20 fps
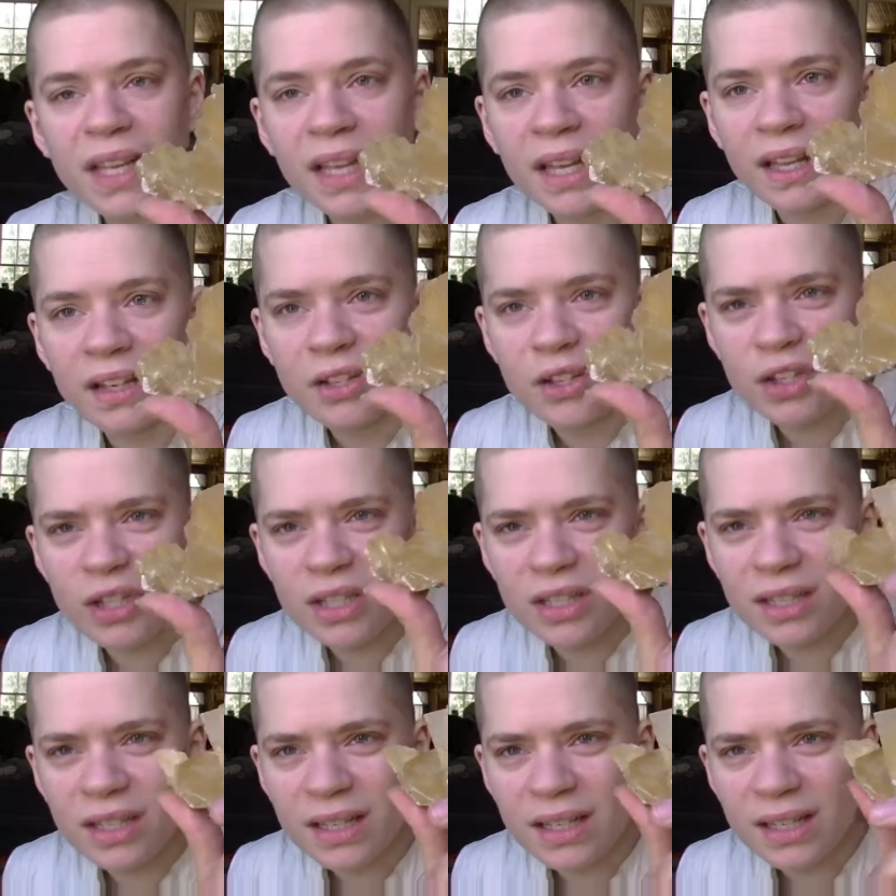And she
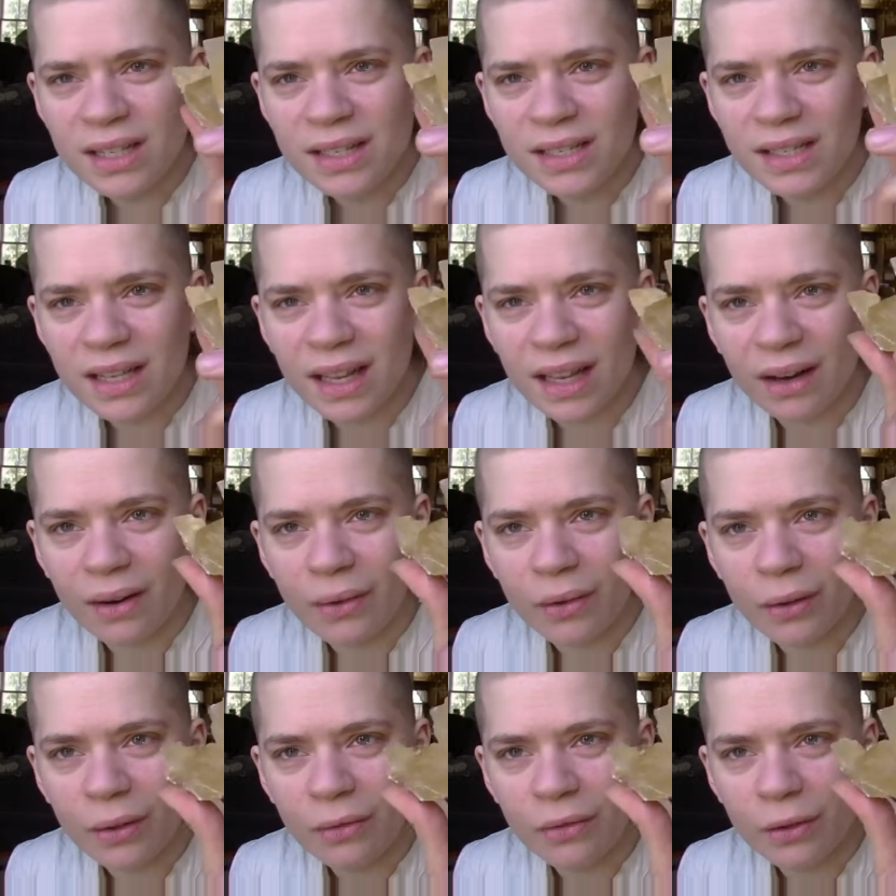does, I
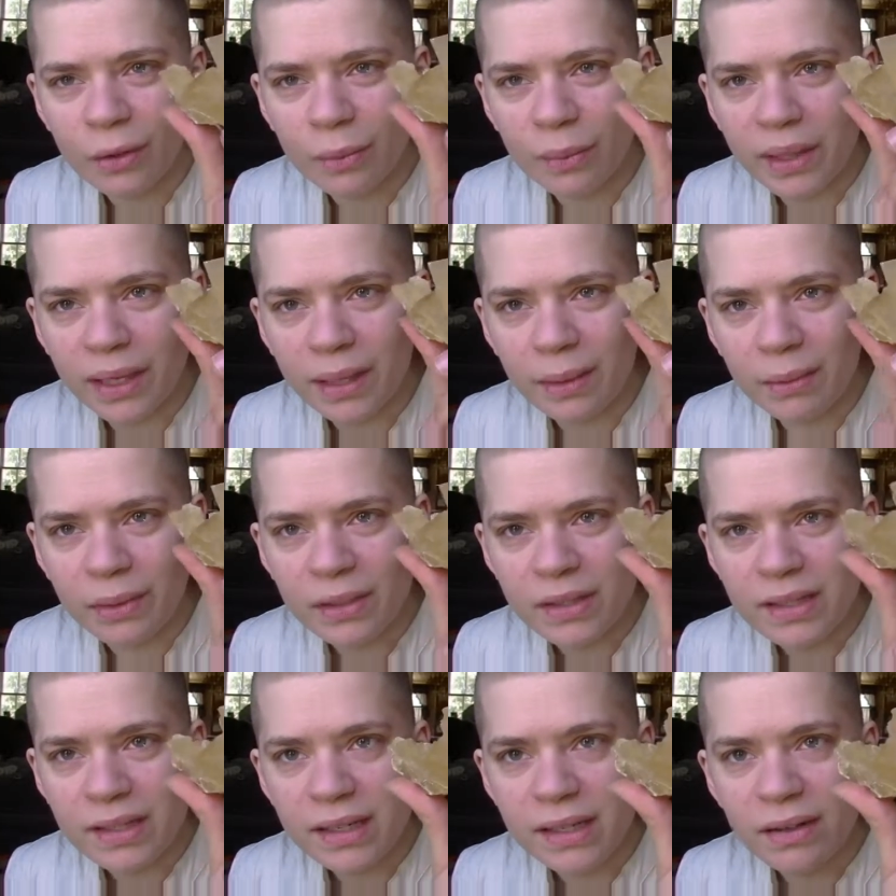don't know if you'll be able
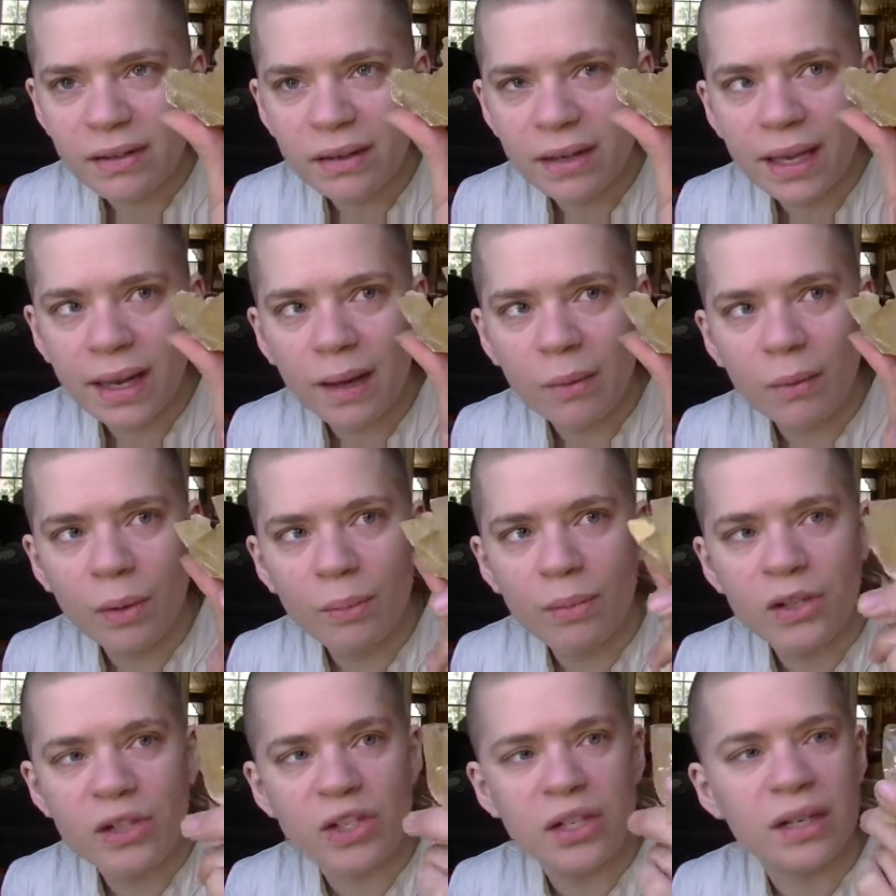to see it on camera,
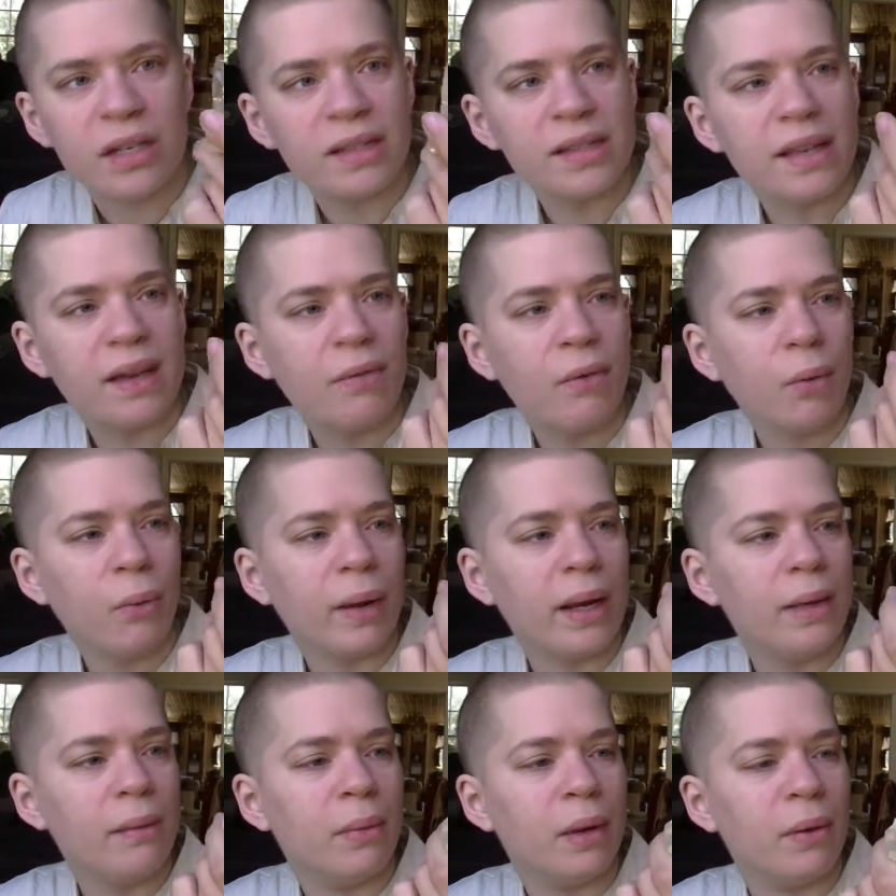but she does have a
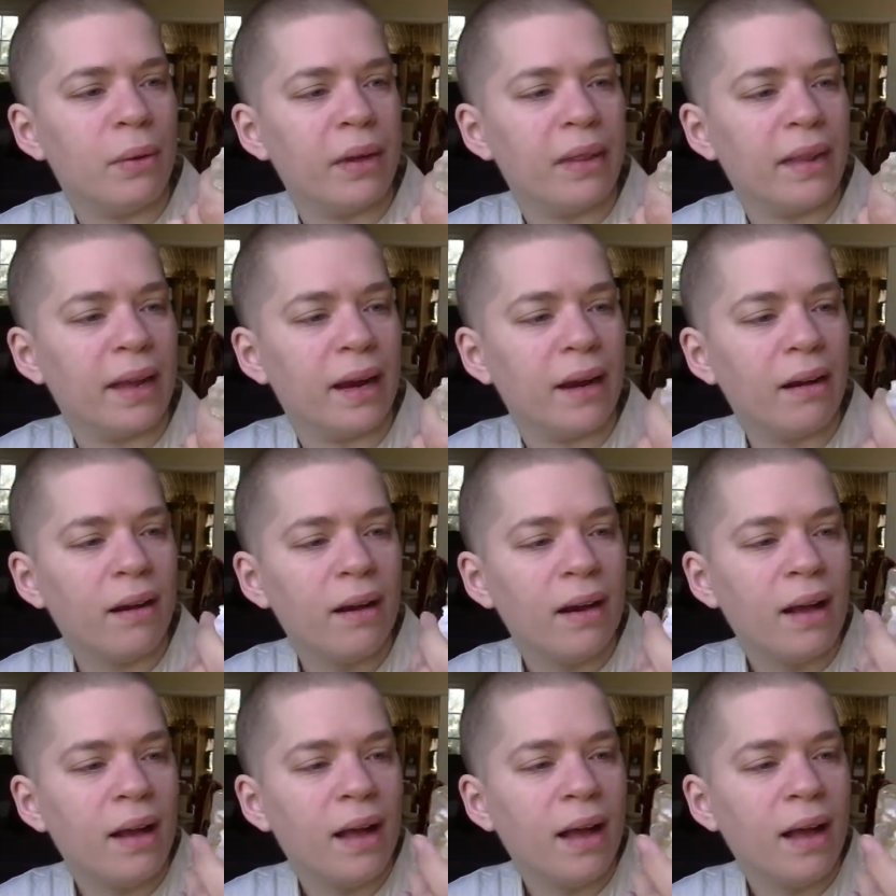rainbow in there